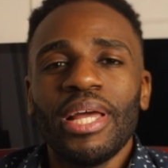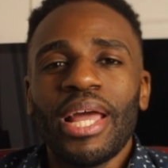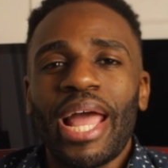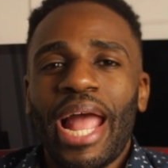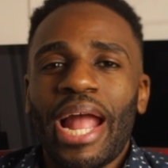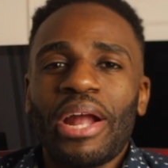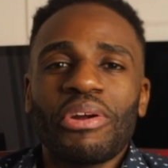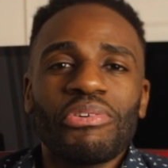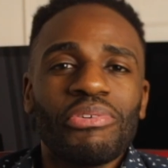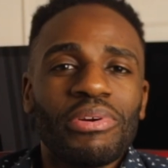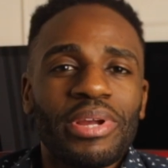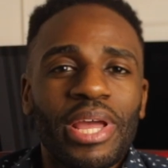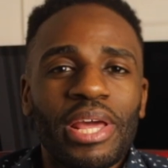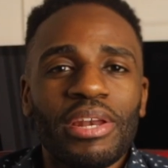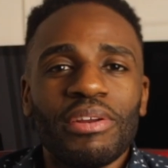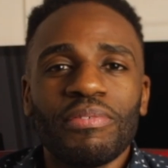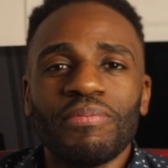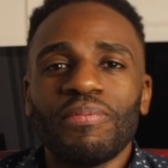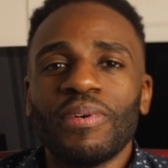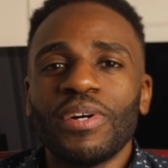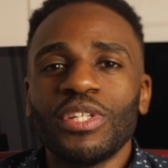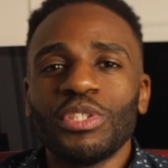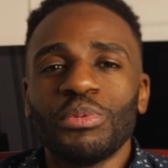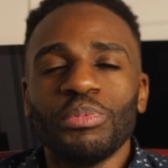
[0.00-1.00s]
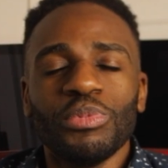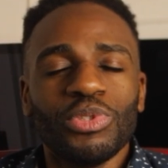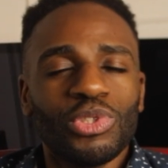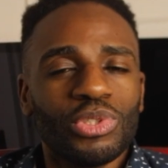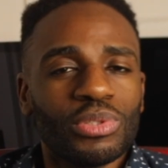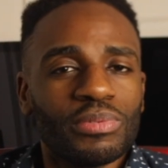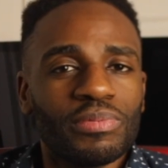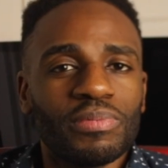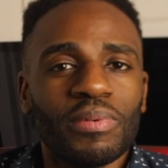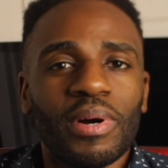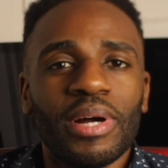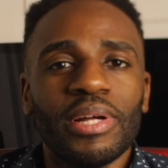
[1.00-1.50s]
aggregated funds,
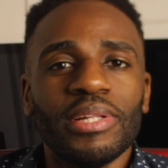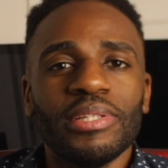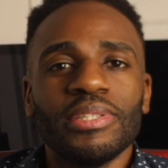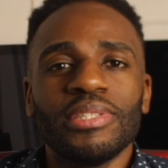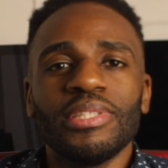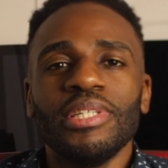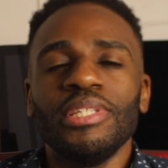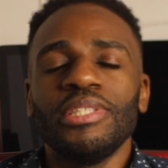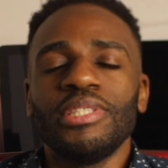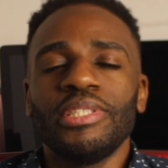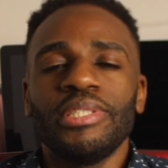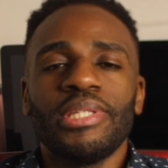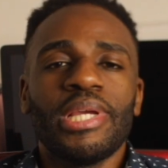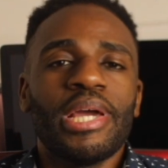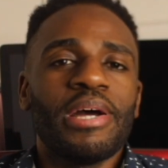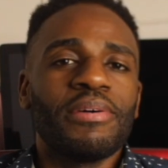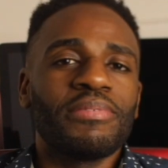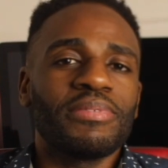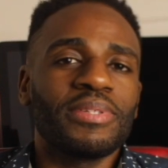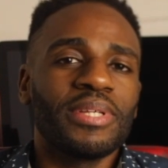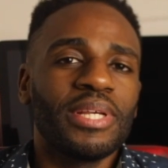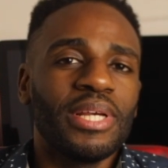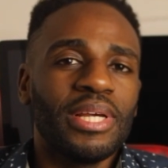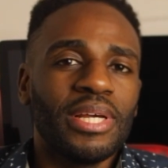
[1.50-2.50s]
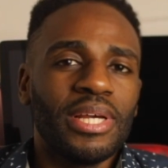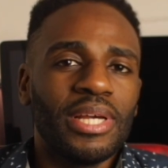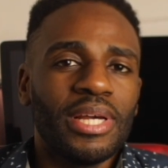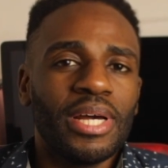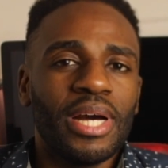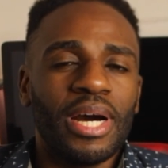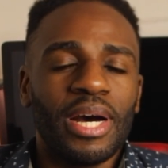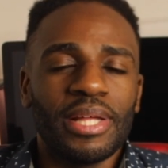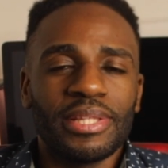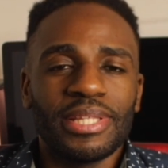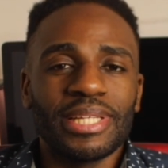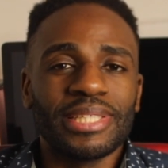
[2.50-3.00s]
mutual funds, ETFs,
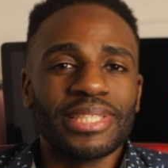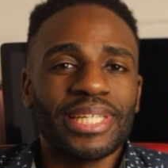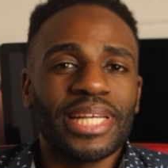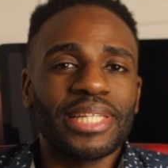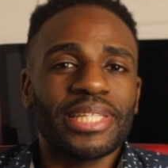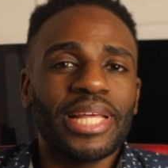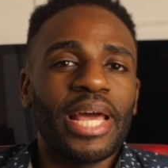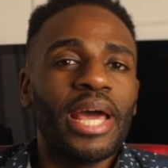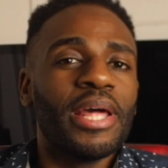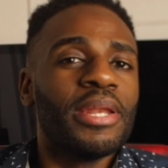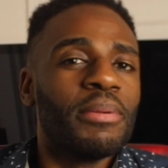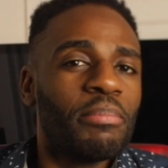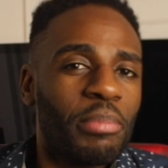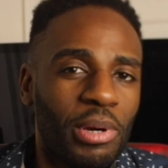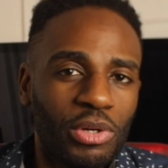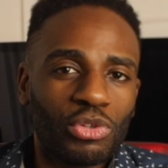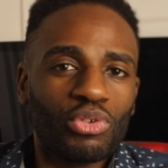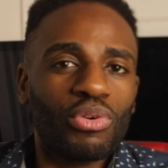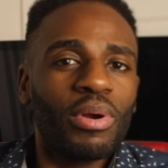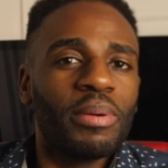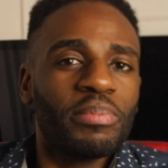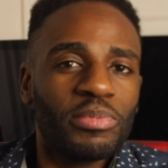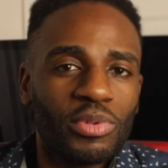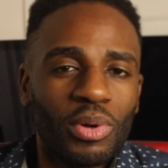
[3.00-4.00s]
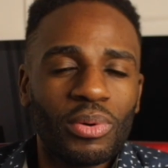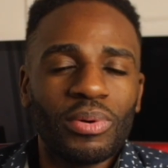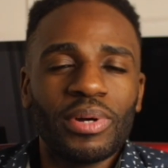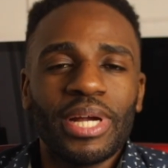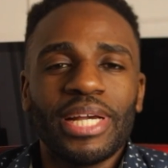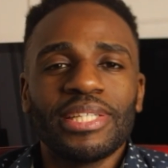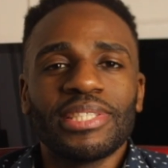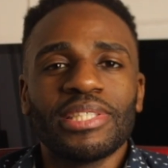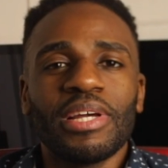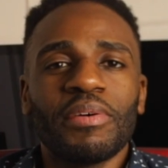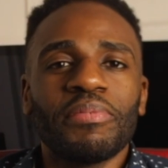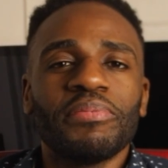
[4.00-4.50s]
things like that. But crypto
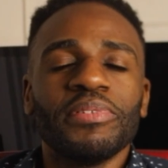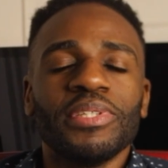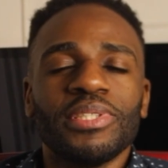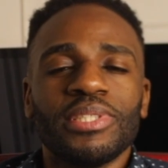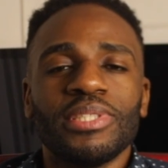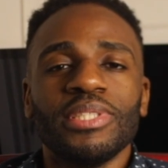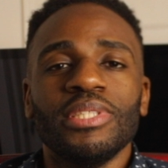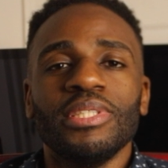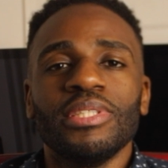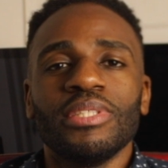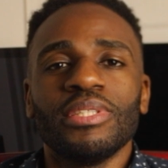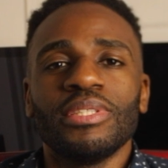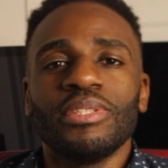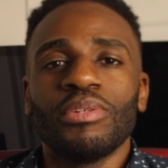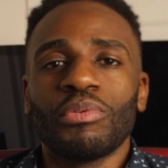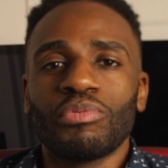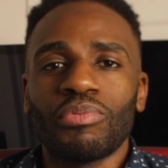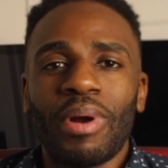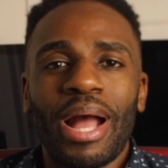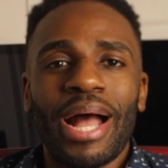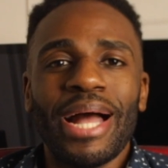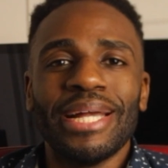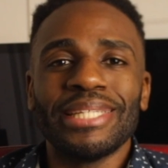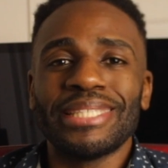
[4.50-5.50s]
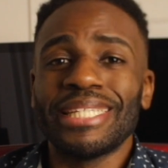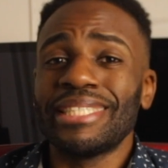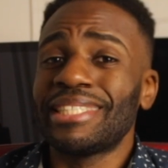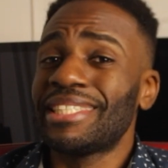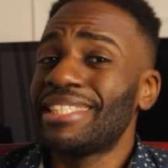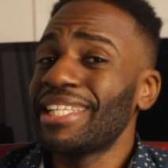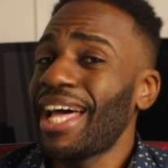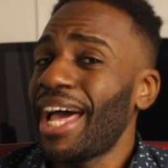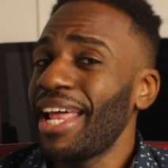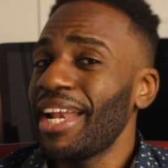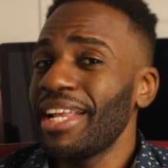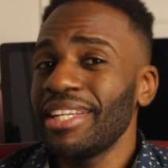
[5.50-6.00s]
has definitely seen the rise. It's
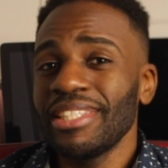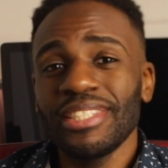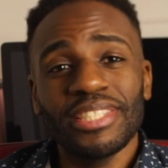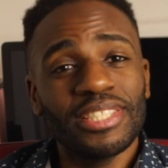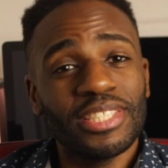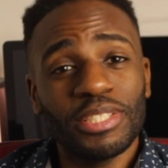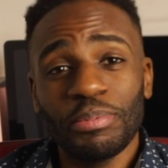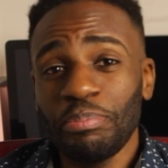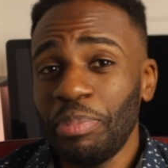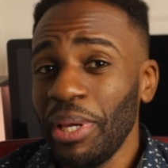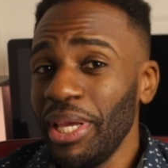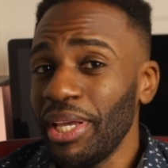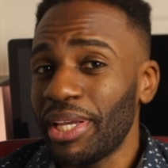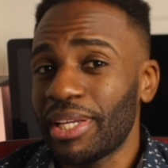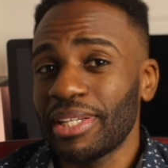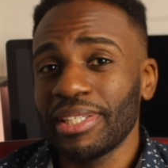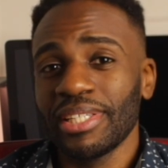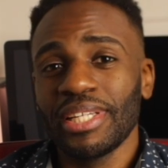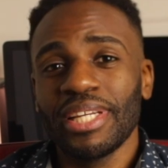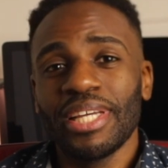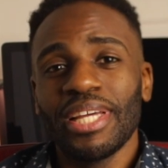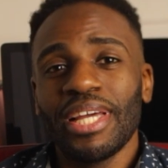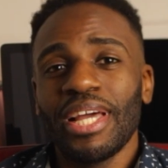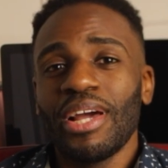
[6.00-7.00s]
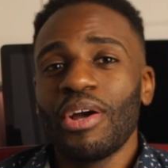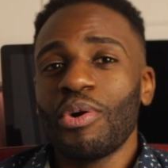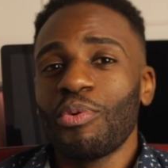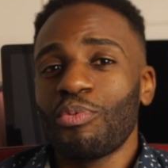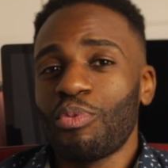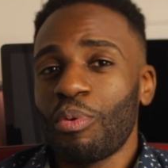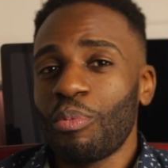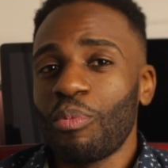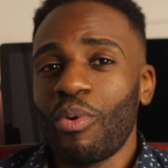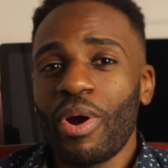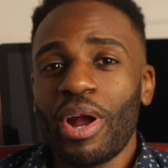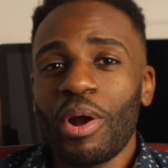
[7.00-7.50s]
not at its peak
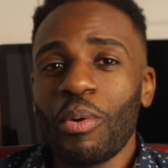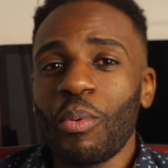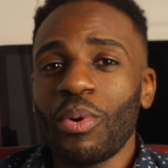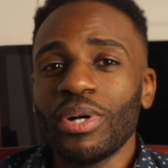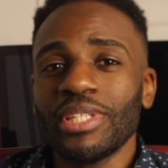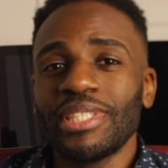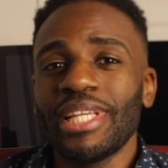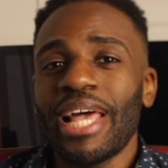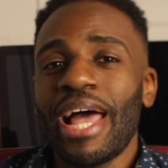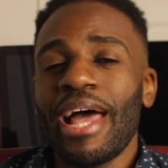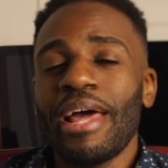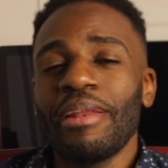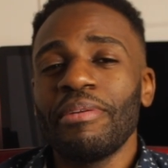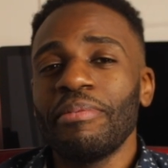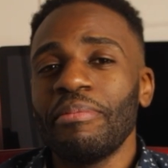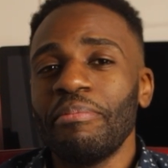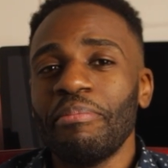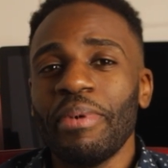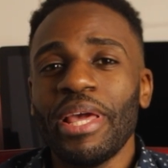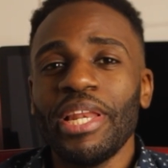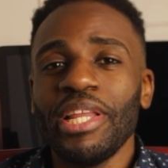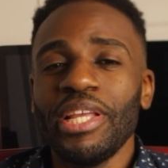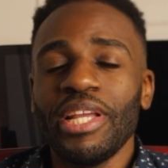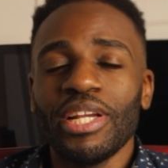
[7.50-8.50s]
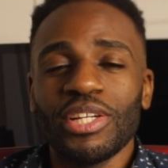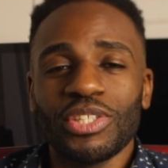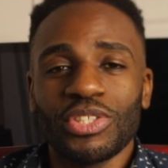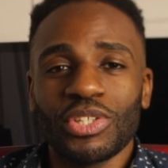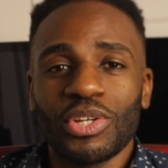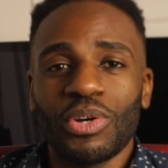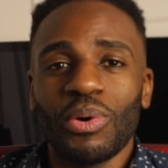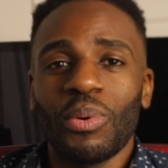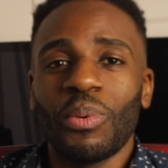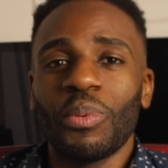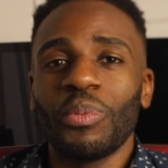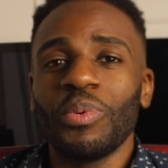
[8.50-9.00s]
from where it was at many years
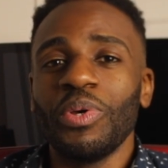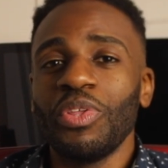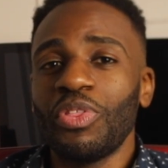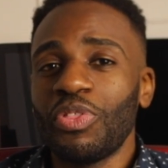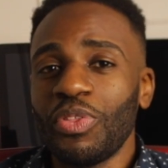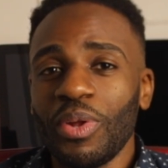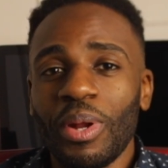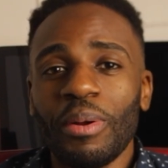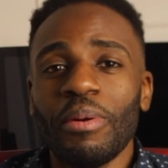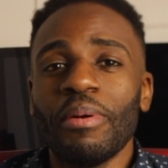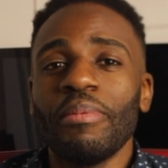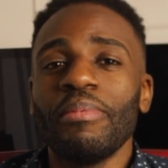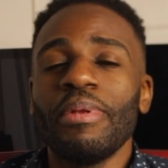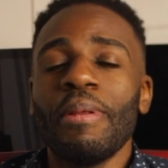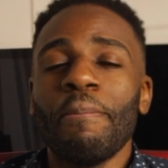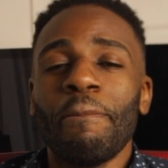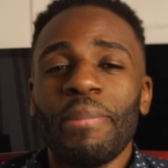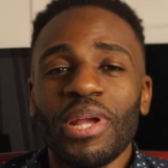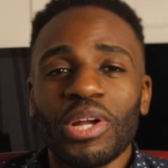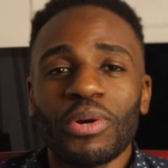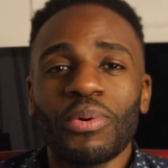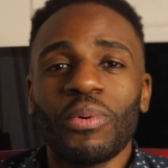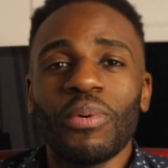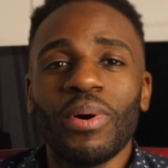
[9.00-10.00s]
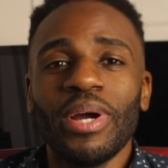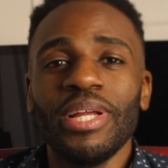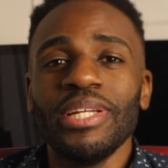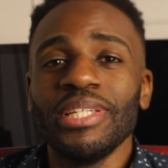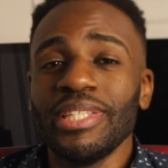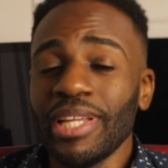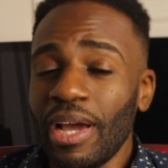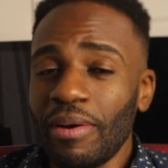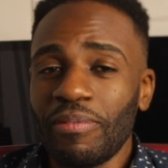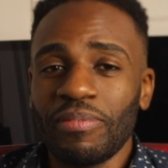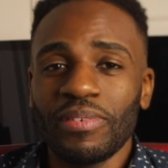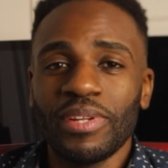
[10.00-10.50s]
ago. Ethereum and Bitcoin,
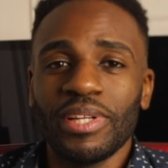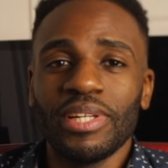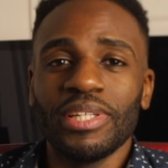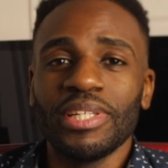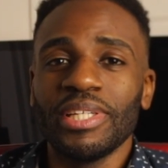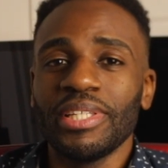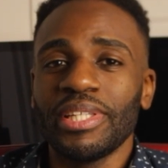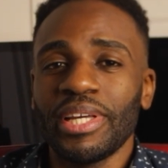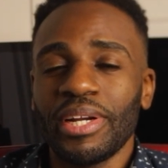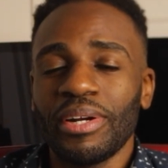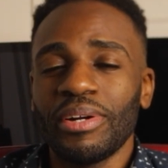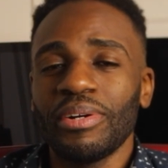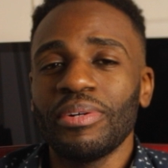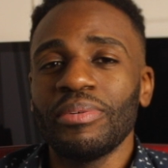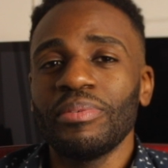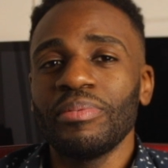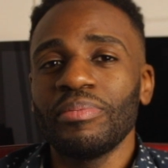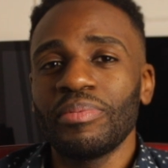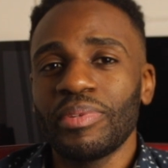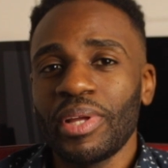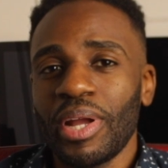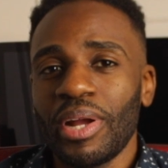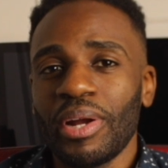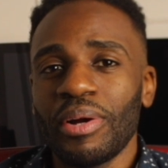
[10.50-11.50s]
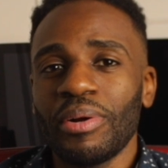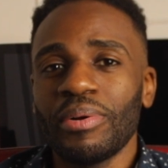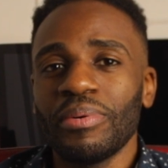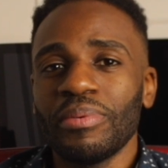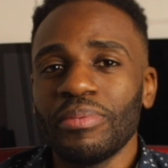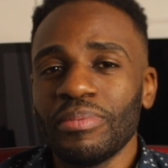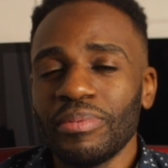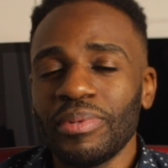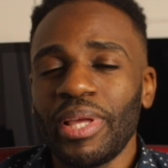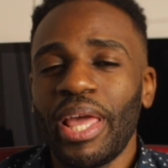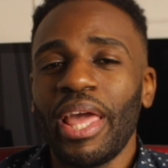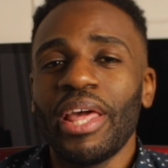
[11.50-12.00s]
definitely. They're
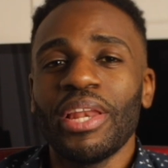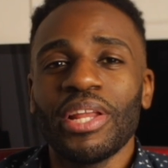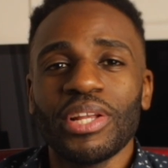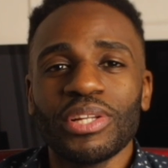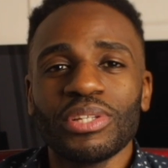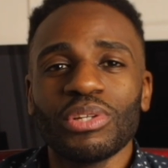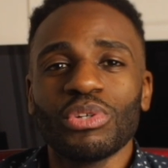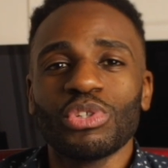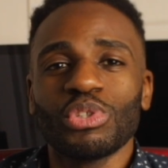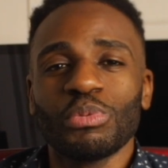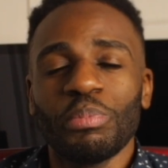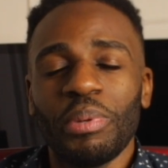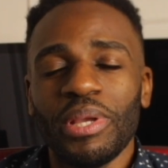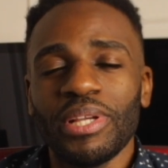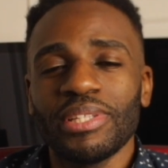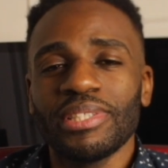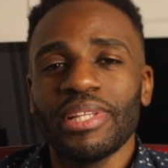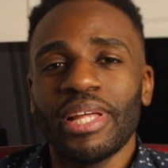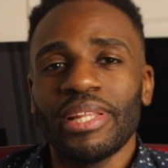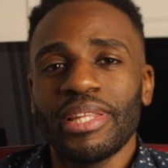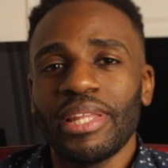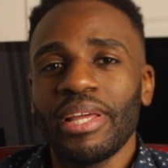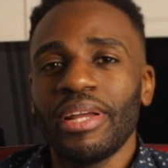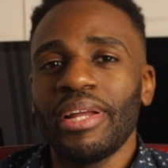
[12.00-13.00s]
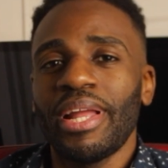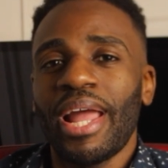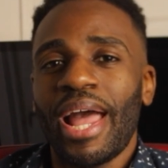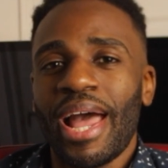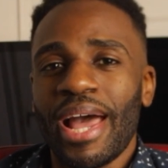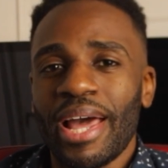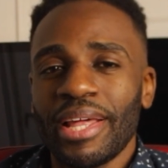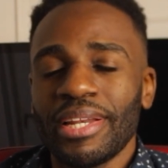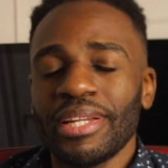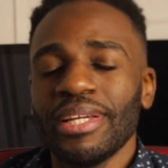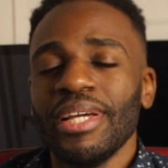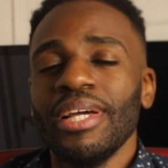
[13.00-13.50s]
hitting those peaks that they
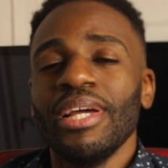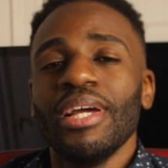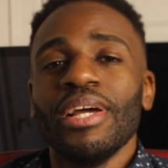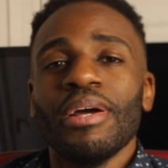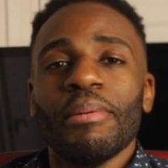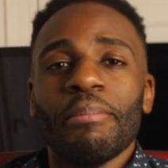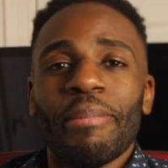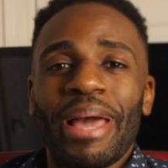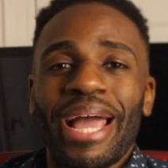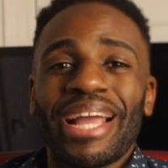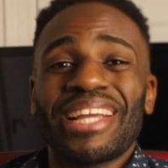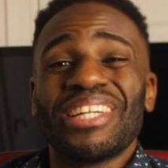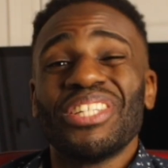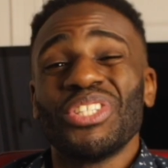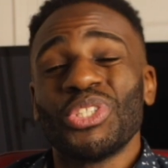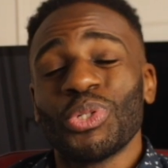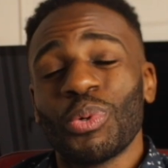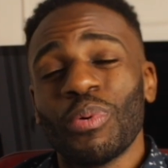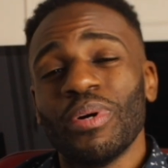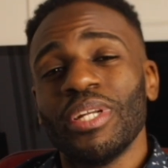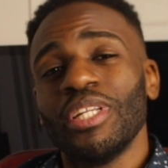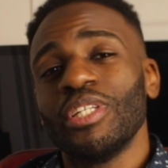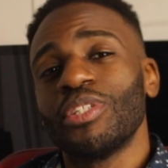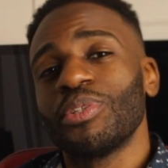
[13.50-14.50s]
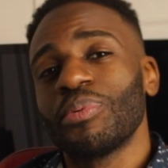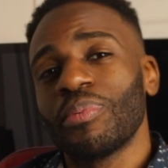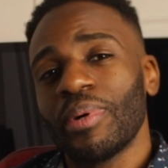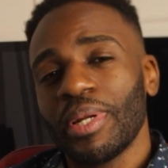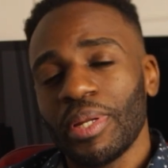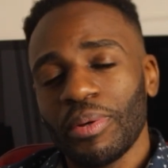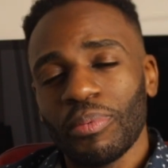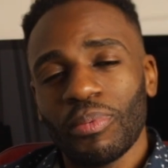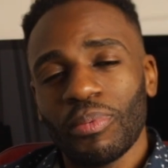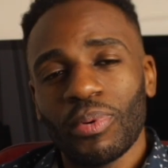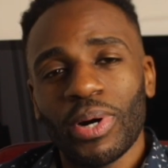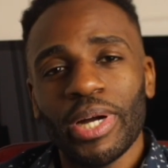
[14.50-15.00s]
had back in
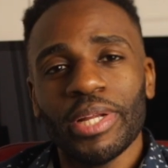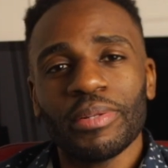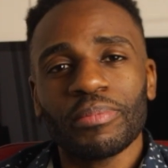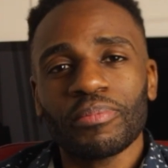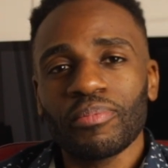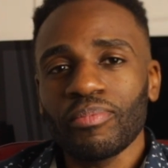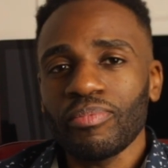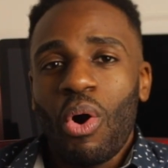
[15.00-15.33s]
2021.